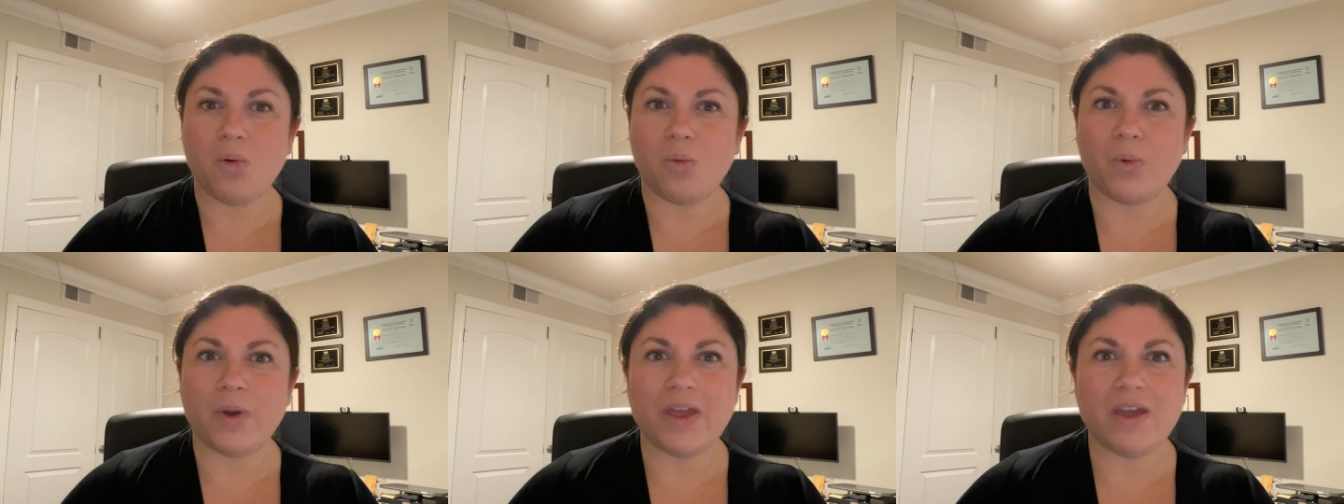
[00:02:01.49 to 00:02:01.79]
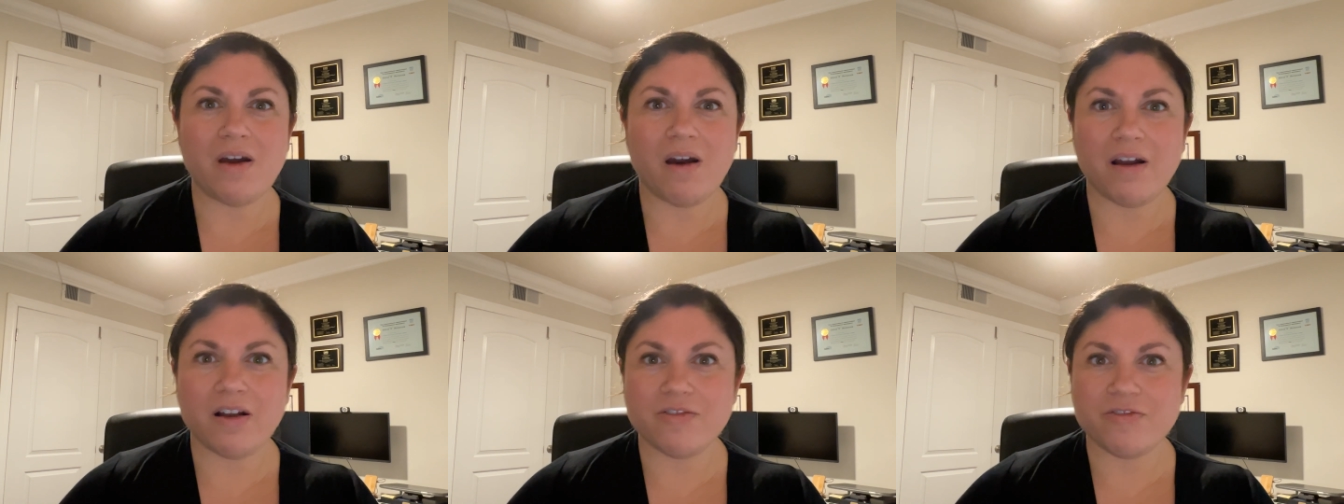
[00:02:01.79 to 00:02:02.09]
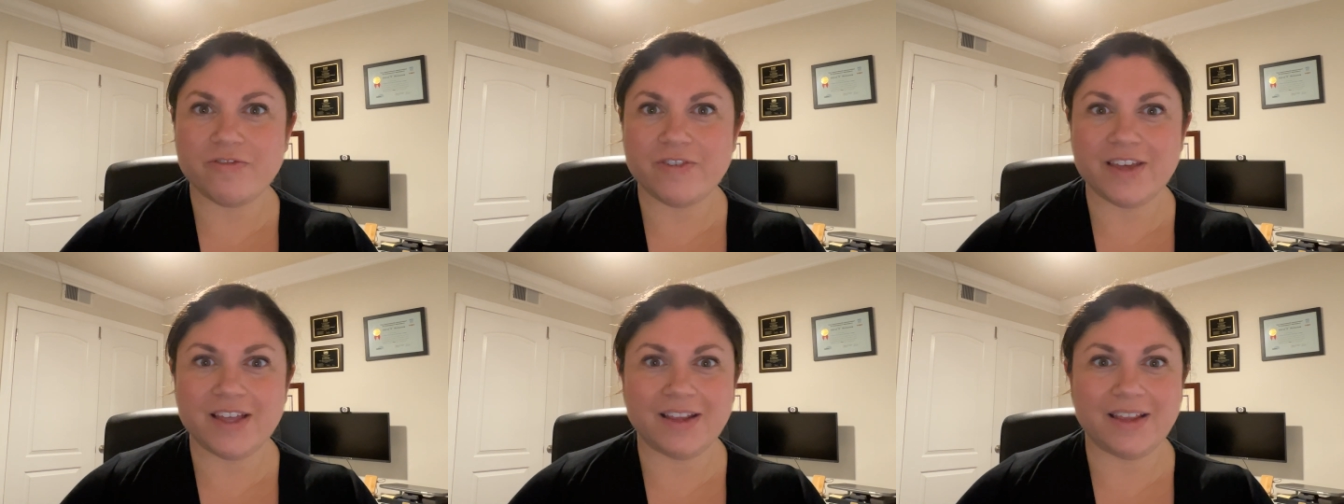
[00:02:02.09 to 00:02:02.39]
we are
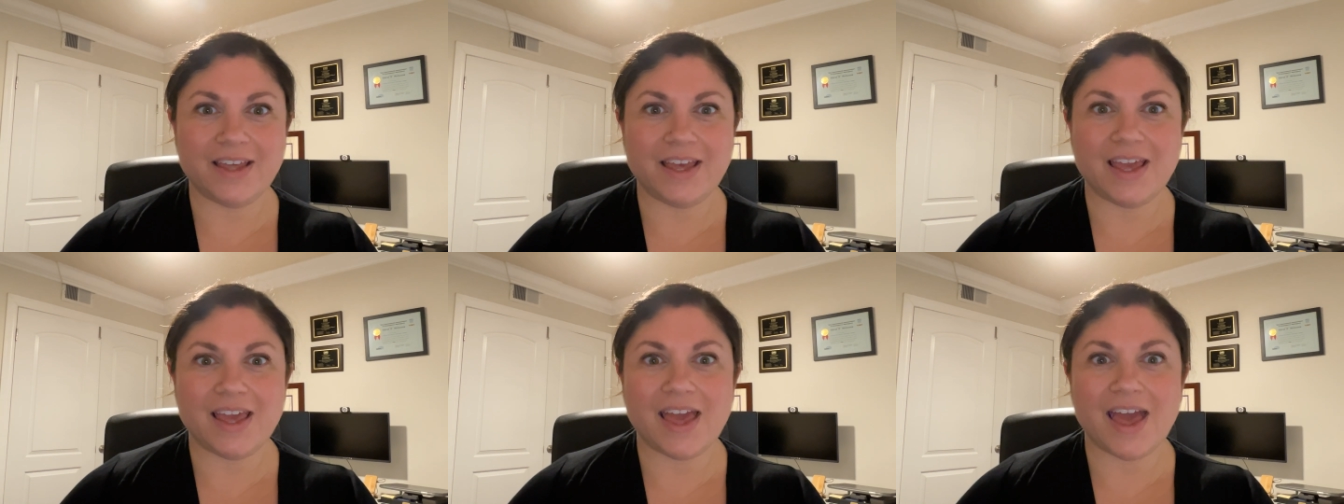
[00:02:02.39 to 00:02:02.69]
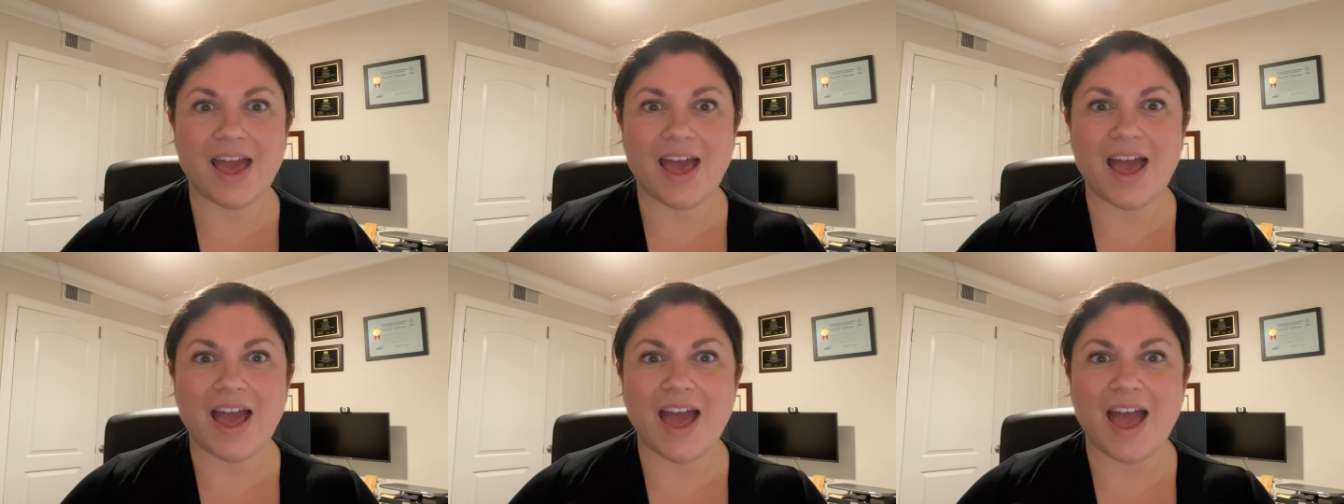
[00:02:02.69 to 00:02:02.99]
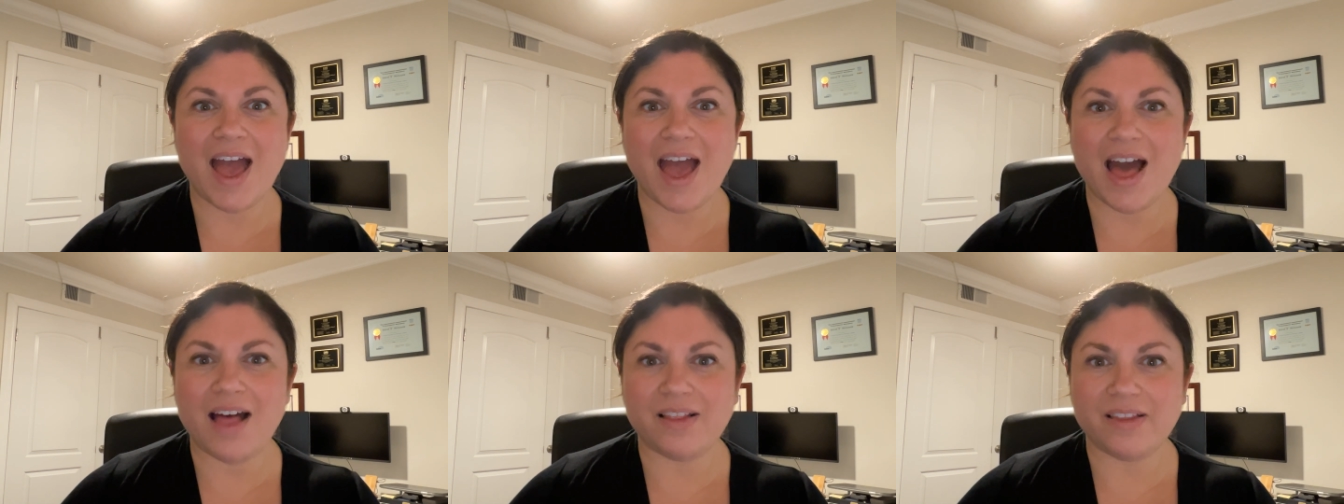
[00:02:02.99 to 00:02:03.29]
feeling
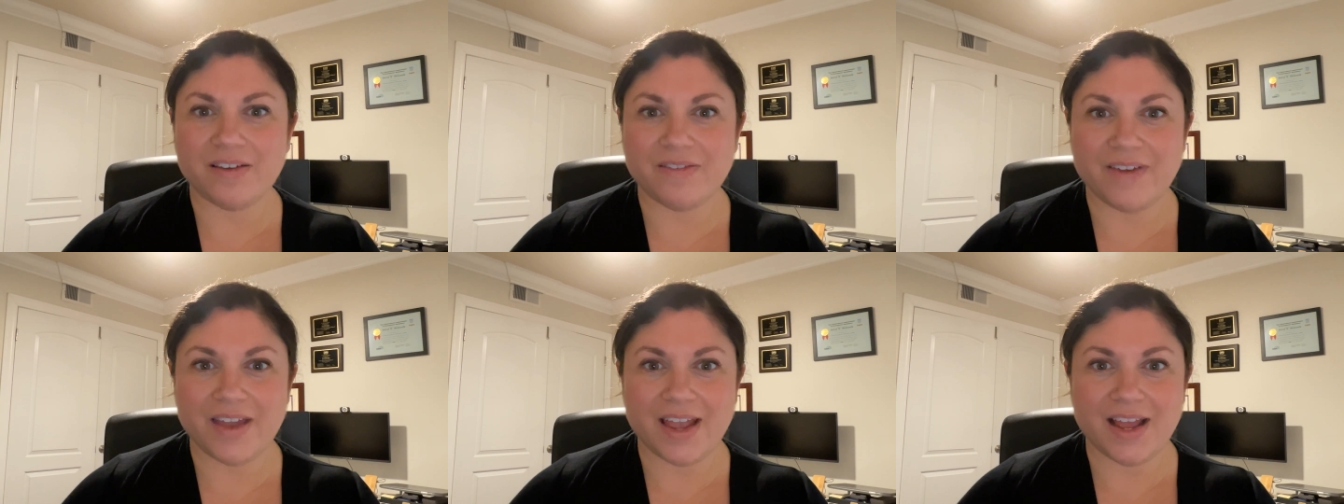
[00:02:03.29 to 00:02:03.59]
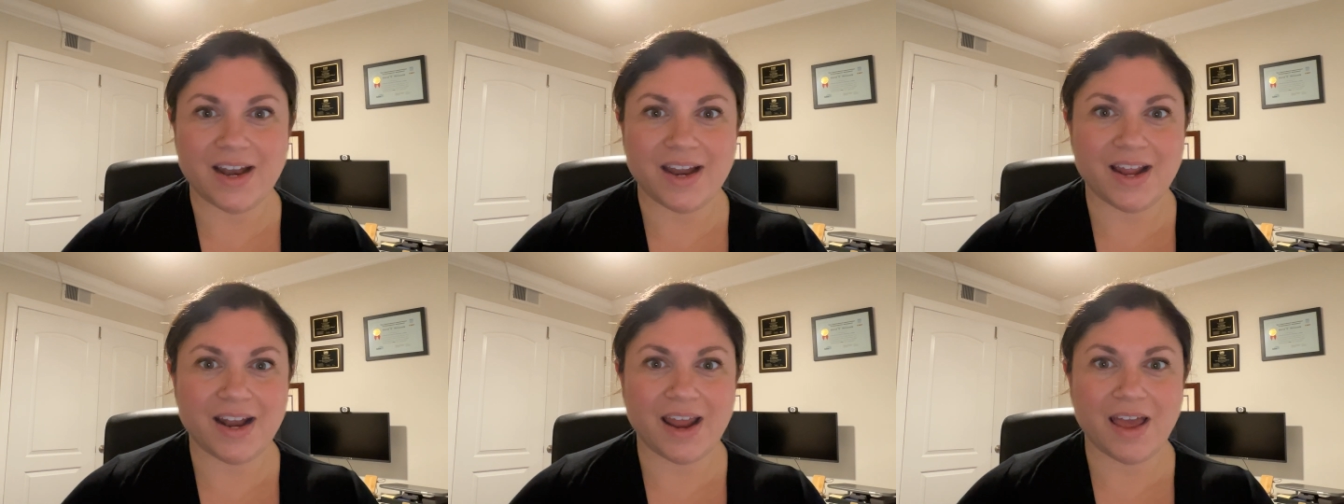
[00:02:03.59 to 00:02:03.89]
elevated,